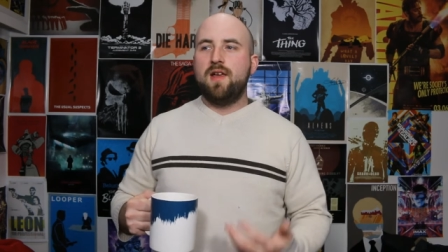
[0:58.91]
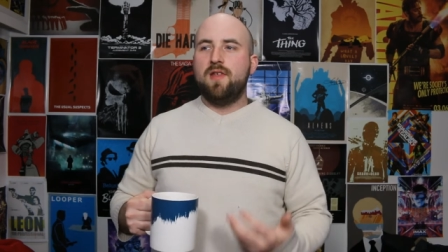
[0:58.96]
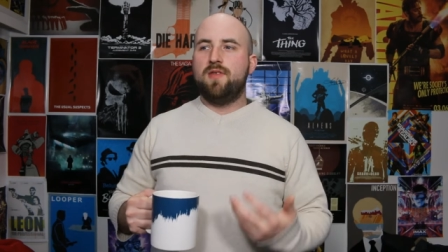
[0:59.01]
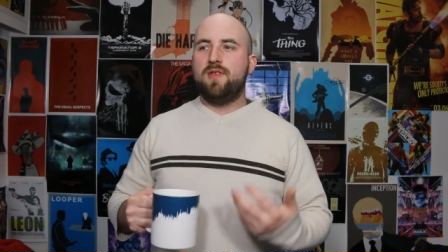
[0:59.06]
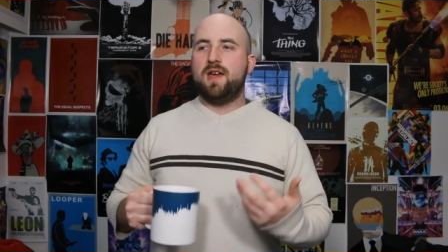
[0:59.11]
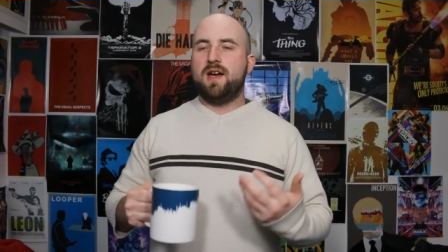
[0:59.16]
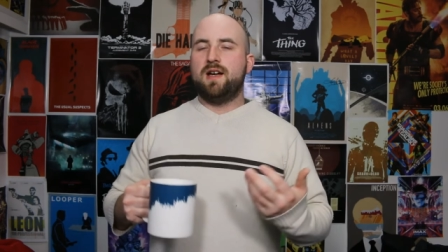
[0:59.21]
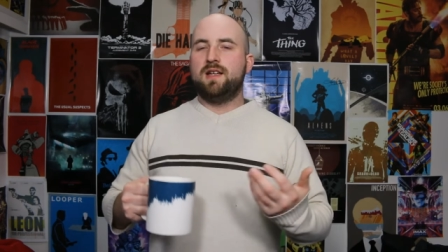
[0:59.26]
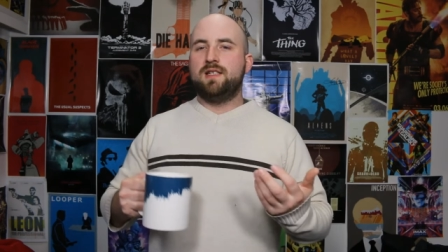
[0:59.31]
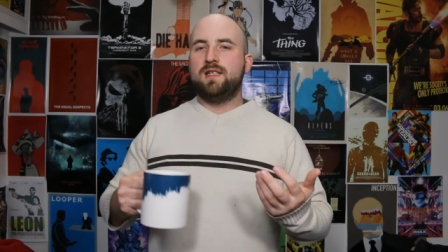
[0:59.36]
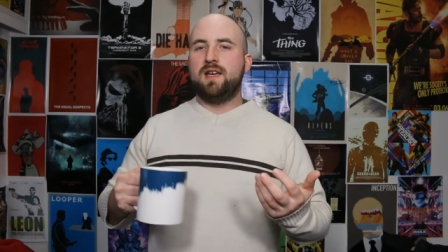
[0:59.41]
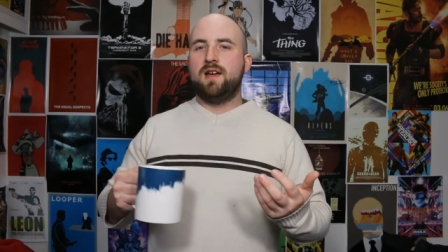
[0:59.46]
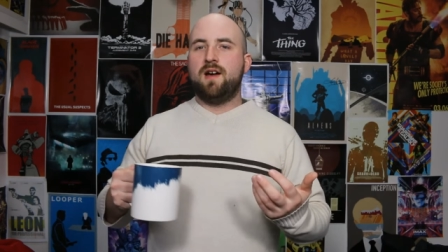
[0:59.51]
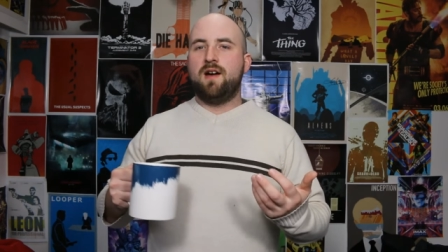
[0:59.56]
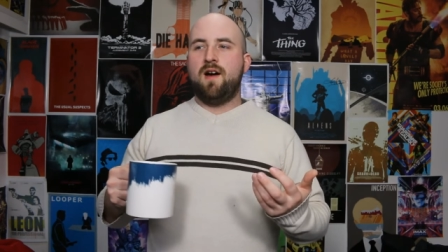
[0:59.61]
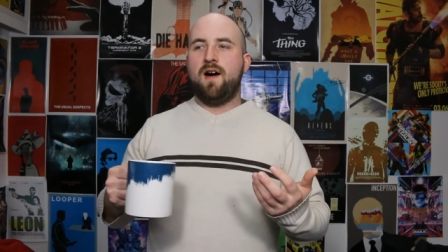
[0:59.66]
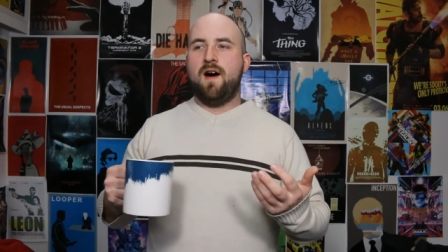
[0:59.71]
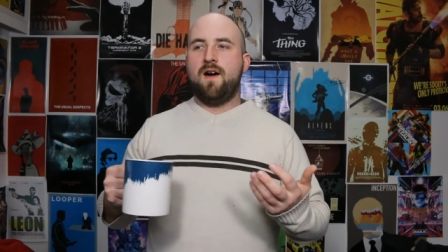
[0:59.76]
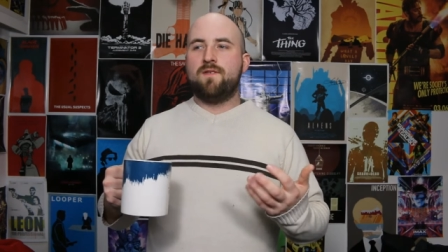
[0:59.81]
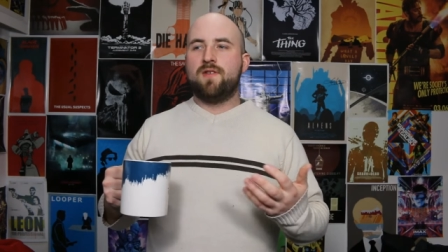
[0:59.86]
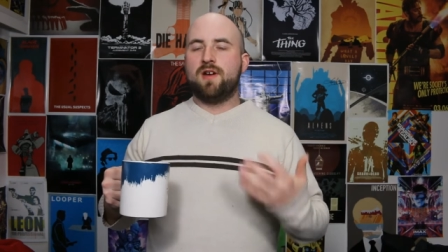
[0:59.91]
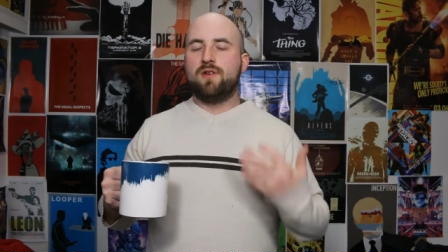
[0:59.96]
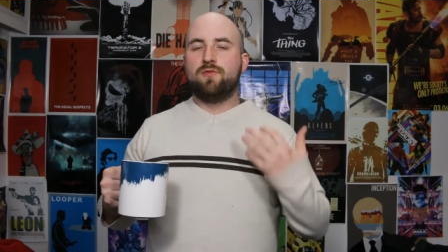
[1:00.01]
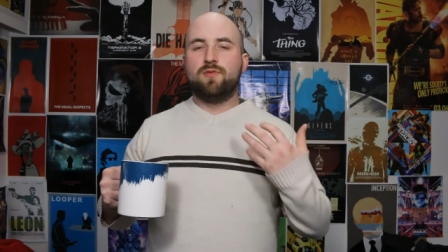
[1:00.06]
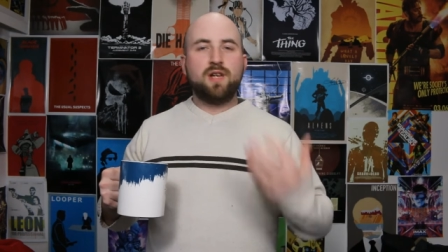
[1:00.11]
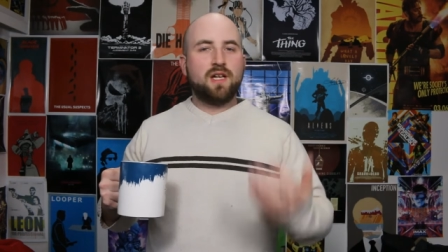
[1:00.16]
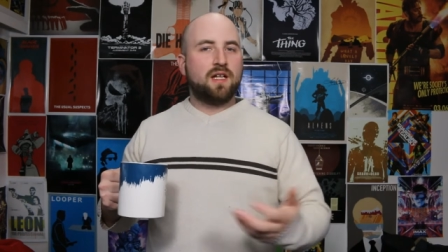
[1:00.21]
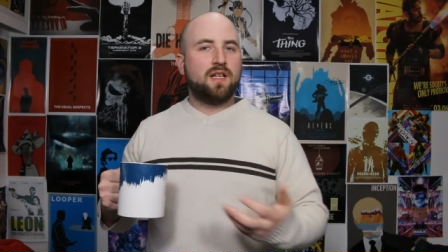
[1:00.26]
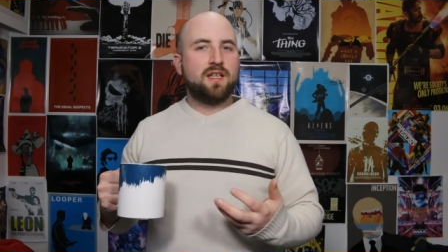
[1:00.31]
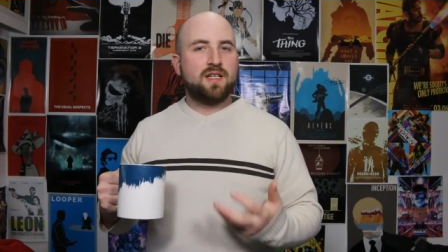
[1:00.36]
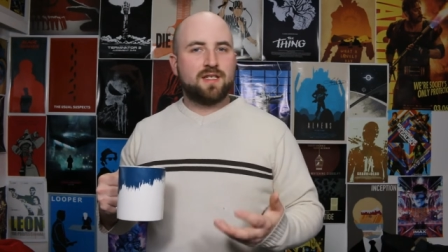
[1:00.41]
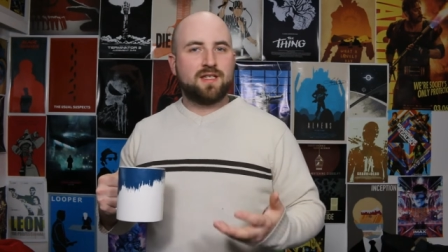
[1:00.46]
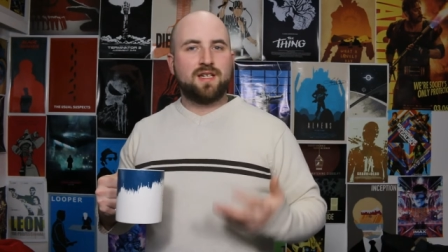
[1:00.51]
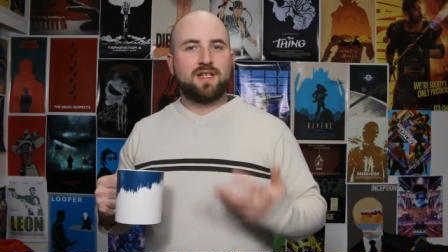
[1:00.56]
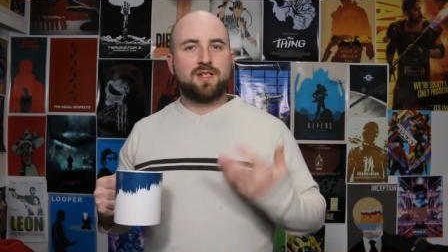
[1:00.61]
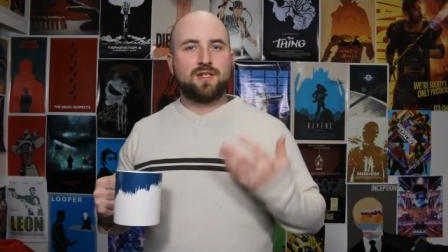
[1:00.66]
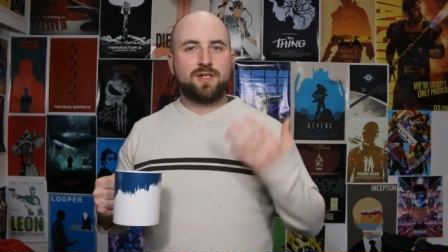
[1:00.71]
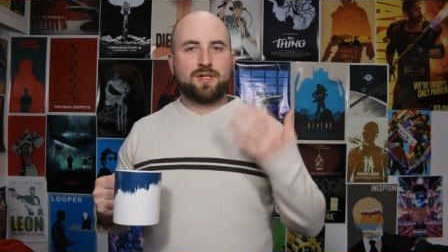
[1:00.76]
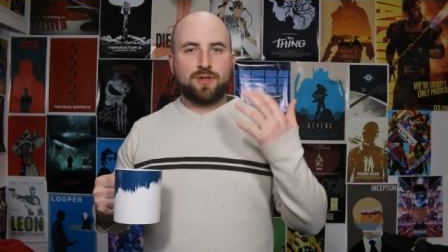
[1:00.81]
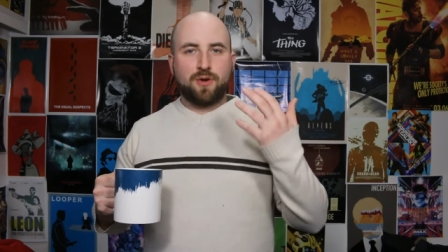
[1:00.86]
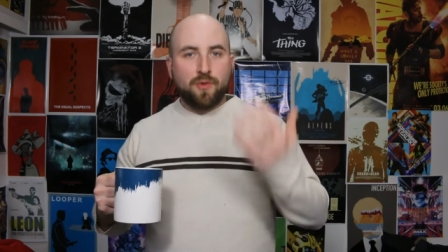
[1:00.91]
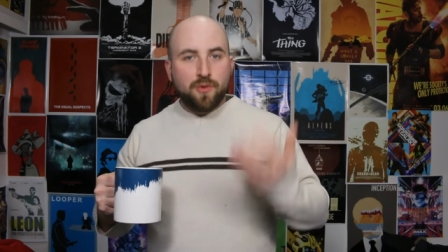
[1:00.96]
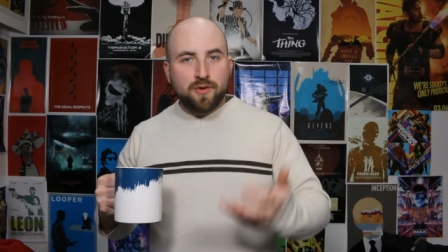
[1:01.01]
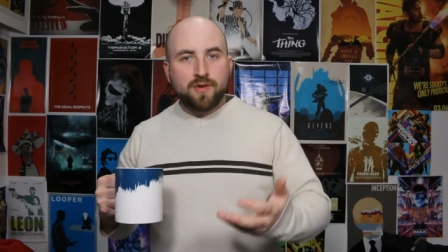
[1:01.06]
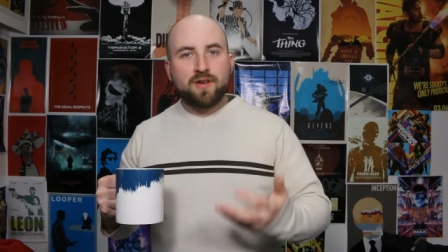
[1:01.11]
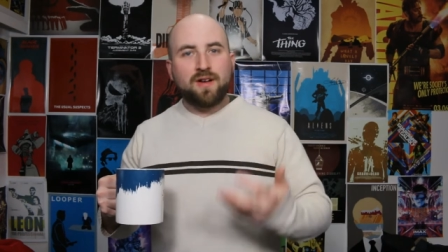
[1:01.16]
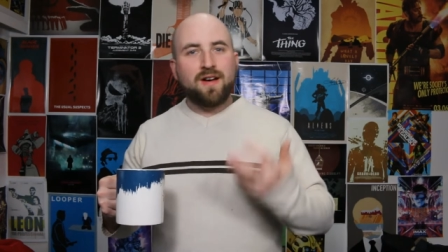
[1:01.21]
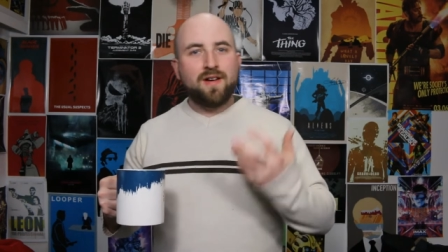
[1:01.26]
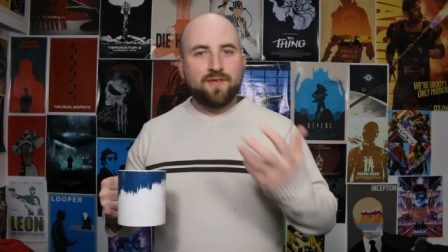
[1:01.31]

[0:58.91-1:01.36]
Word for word: the idea of a realistic sort